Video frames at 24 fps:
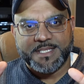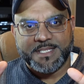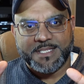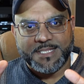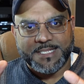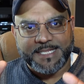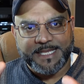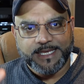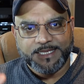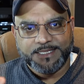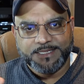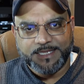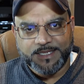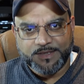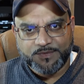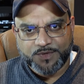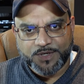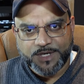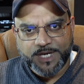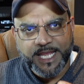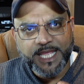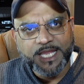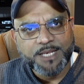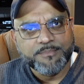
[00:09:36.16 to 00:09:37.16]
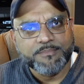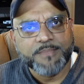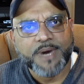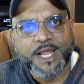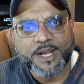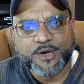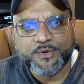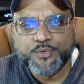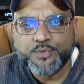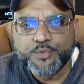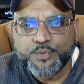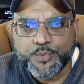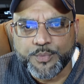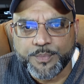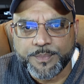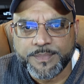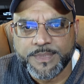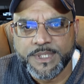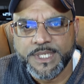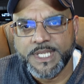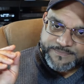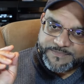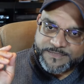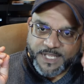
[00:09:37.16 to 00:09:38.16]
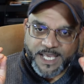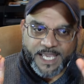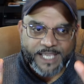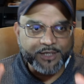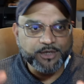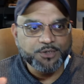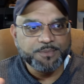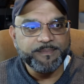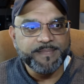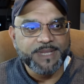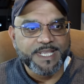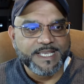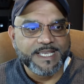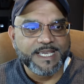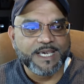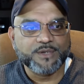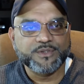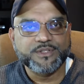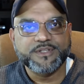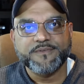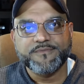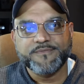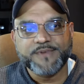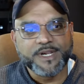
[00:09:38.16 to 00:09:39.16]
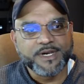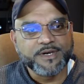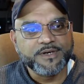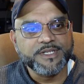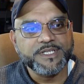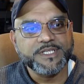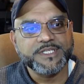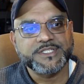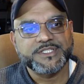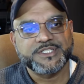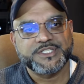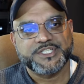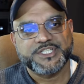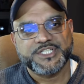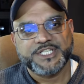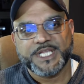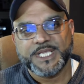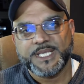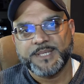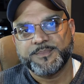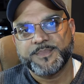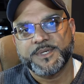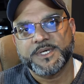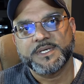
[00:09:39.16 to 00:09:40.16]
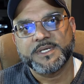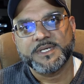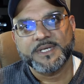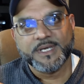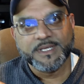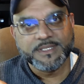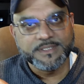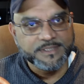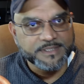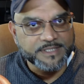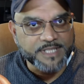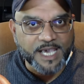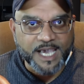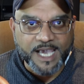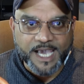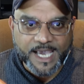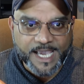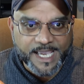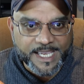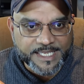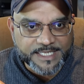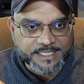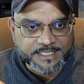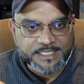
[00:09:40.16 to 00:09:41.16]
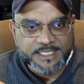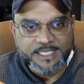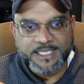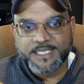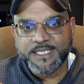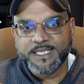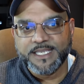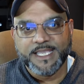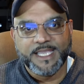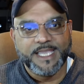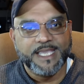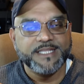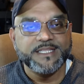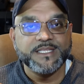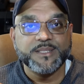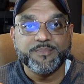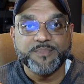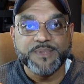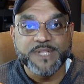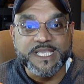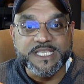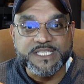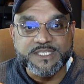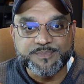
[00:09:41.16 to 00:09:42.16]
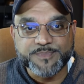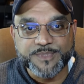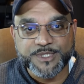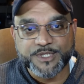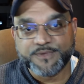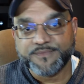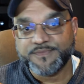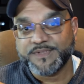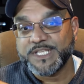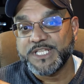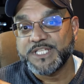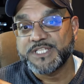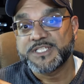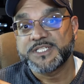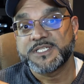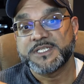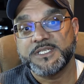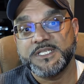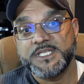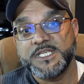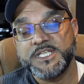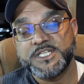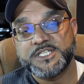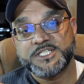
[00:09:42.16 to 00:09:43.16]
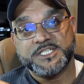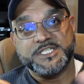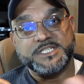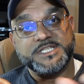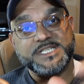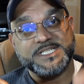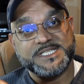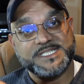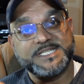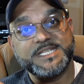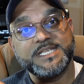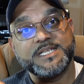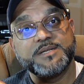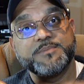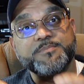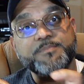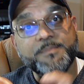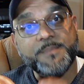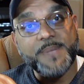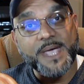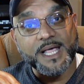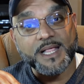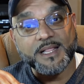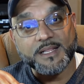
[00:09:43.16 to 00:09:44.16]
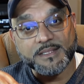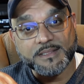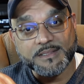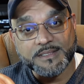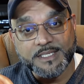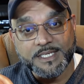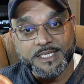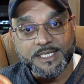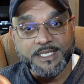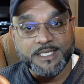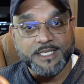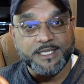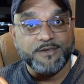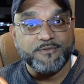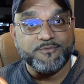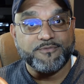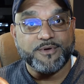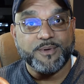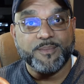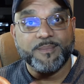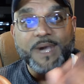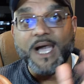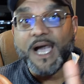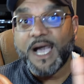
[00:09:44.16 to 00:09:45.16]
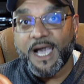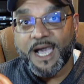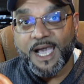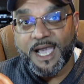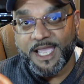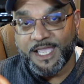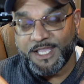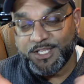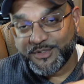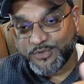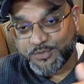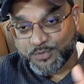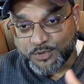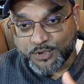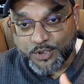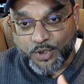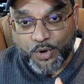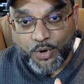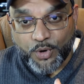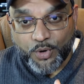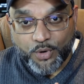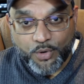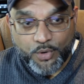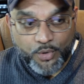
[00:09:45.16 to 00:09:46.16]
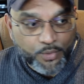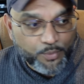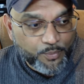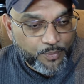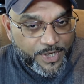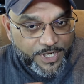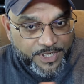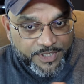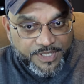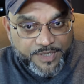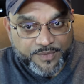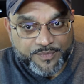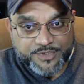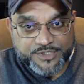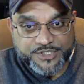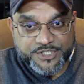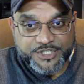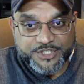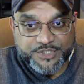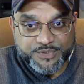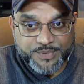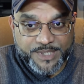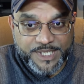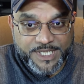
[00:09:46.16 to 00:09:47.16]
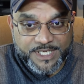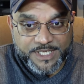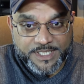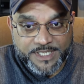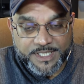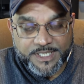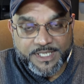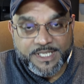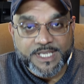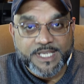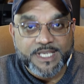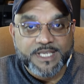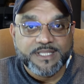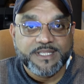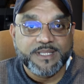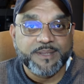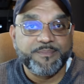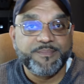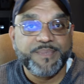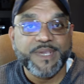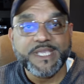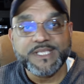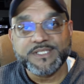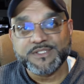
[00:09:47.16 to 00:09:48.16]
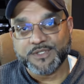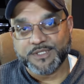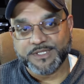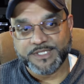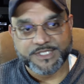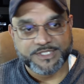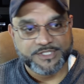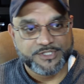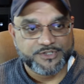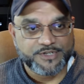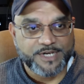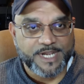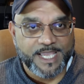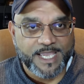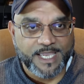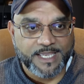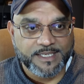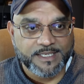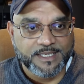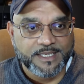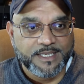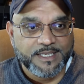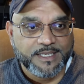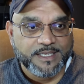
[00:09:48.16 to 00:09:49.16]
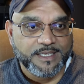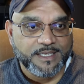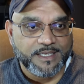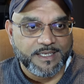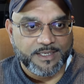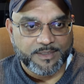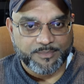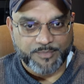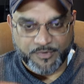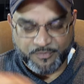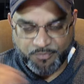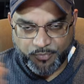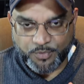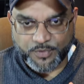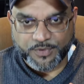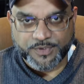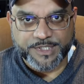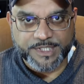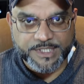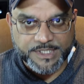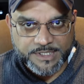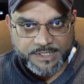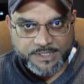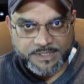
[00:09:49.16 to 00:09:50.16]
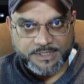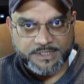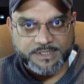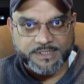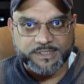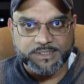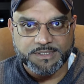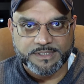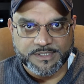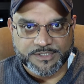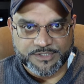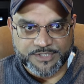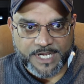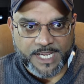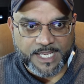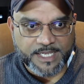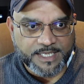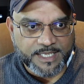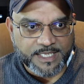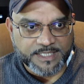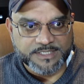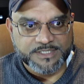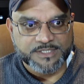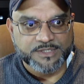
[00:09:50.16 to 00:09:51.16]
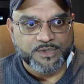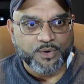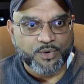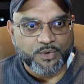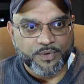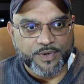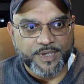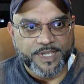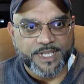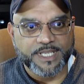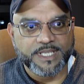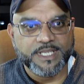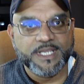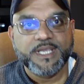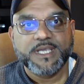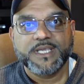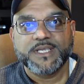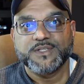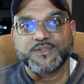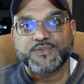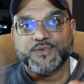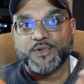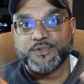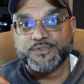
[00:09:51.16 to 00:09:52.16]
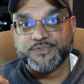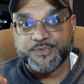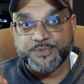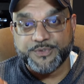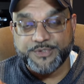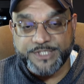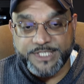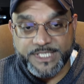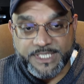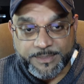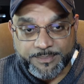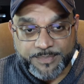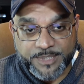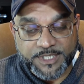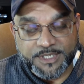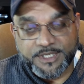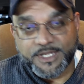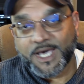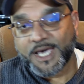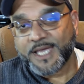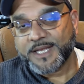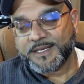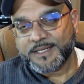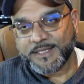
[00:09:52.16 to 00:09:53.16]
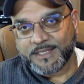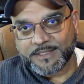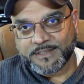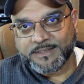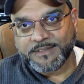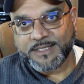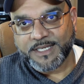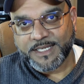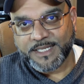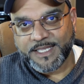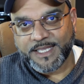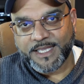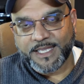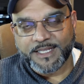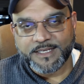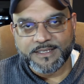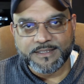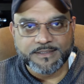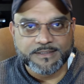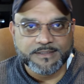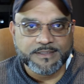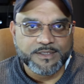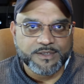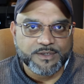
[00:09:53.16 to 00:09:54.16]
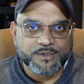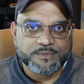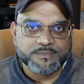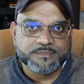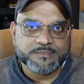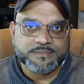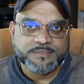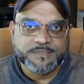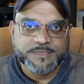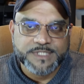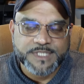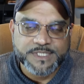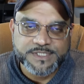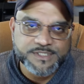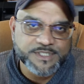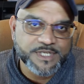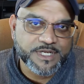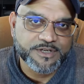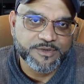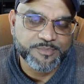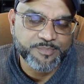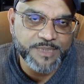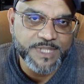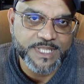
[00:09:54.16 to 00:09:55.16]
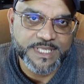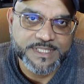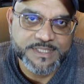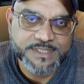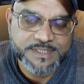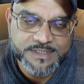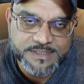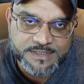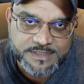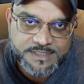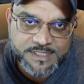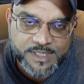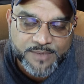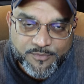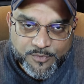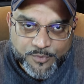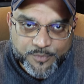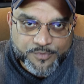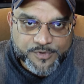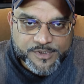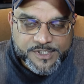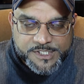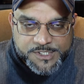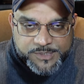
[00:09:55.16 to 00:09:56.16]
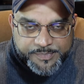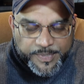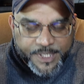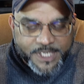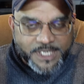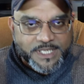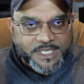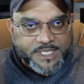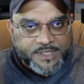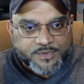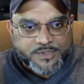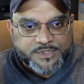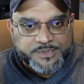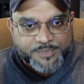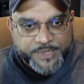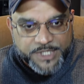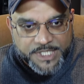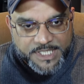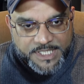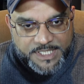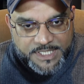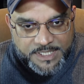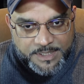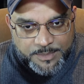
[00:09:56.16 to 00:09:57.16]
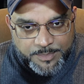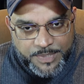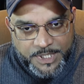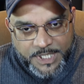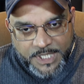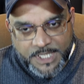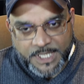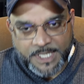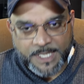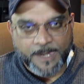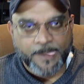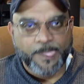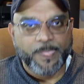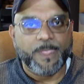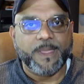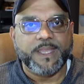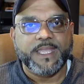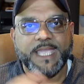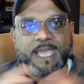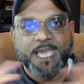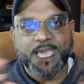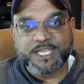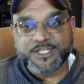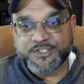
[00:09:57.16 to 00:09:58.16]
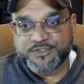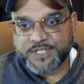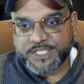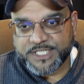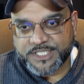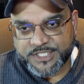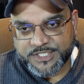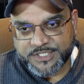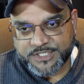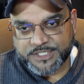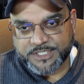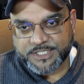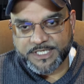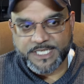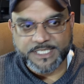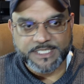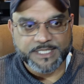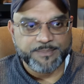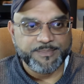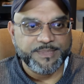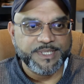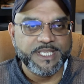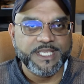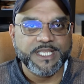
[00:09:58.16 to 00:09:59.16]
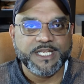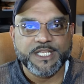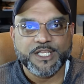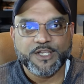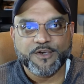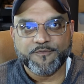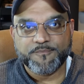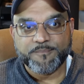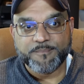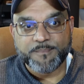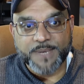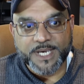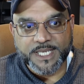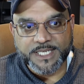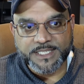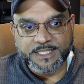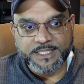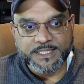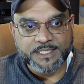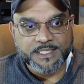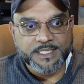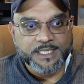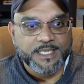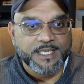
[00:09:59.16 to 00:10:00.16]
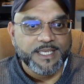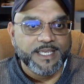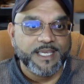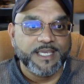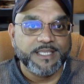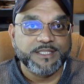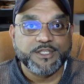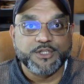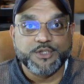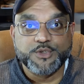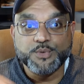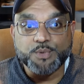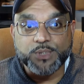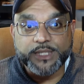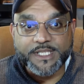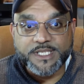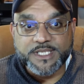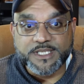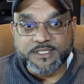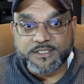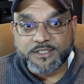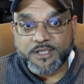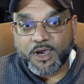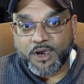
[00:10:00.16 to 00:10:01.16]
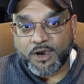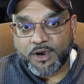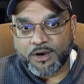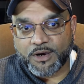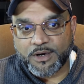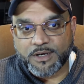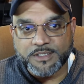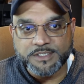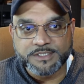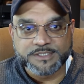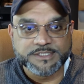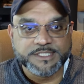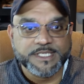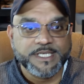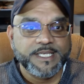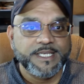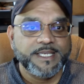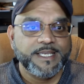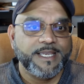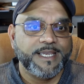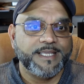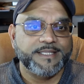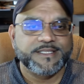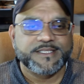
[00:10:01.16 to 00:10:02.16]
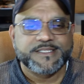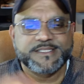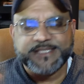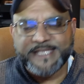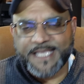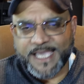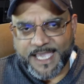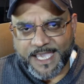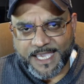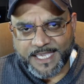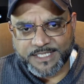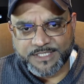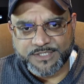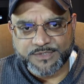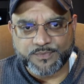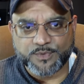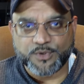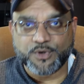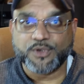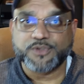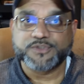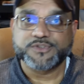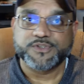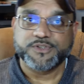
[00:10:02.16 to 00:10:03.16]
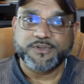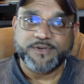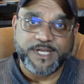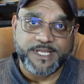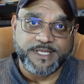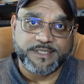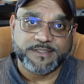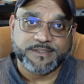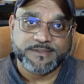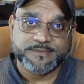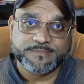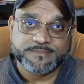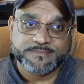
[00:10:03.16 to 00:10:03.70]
like they were in my room. I could make out the various shape, the height, and the placement of each, each distinct bell from high to low, where they were situated. The bass on this track uh, before the, the track gets going is also deep. Not, again, you know, does not replace subwoofers, but it was pretty deep. The cash register at the beginning of Money and the dueling guitars and the sax were also great.